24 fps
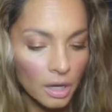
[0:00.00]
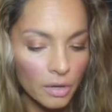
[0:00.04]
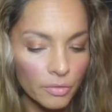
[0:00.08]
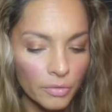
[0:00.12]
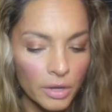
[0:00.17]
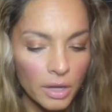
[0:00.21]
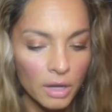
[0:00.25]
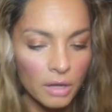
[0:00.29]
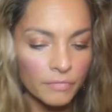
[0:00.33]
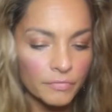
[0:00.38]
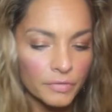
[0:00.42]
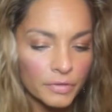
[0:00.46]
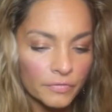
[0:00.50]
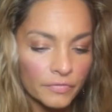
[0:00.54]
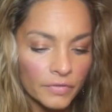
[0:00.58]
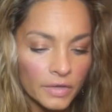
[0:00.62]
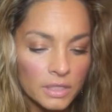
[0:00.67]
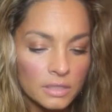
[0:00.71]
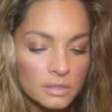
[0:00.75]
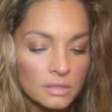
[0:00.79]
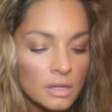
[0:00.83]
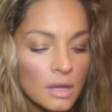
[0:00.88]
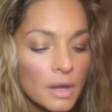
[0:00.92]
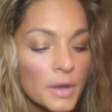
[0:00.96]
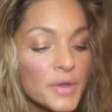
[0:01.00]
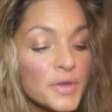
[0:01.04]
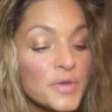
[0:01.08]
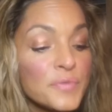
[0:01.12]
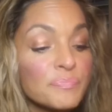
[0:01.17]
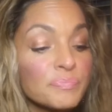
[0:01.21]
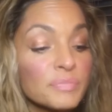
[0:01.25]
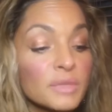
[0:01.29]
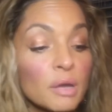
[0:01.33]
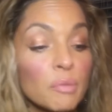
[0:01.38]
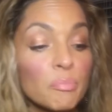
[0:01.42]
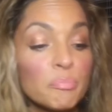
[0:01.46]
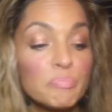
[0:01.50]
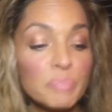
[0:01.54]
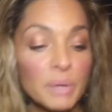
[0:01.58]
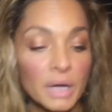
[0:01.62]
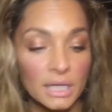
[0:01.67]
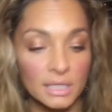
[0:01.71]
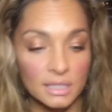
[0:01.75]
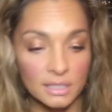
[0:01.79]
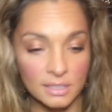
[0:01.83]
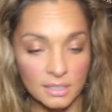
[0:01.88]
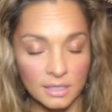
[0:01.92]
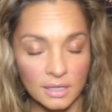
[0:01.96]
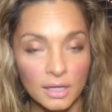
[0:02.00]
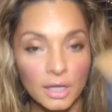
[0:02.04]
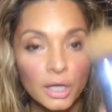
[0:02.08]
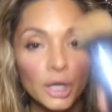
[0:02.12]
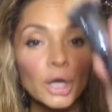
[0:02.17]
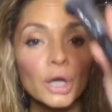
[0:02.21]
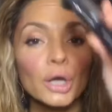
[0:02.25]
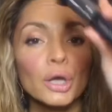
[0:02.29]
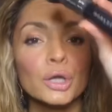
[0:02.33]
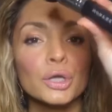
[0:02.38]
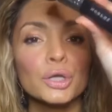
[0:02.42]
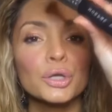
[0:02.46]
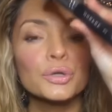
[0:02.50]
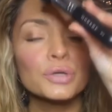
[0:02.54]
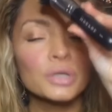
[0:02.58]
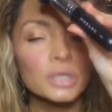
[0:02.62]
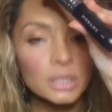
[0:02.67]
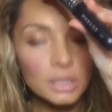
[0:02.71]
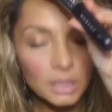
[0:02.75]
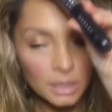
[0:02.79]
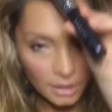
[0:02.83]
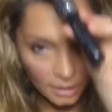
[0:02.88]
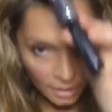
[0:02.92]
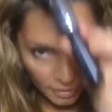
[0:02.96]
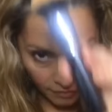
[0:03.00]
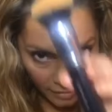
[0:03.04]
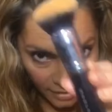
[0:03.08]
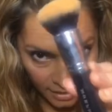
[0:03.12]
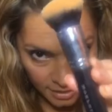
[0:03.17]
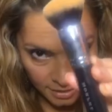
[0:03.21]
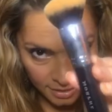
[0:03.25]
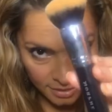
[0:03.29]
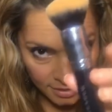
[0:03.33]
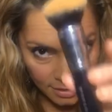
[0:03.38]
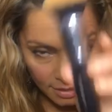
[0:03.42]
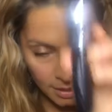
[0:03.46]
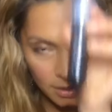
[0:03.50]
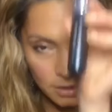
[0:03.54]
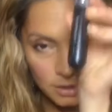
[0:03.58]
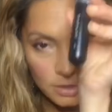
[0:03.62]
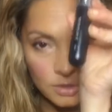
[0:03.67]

area of your face. But you're gonna love this.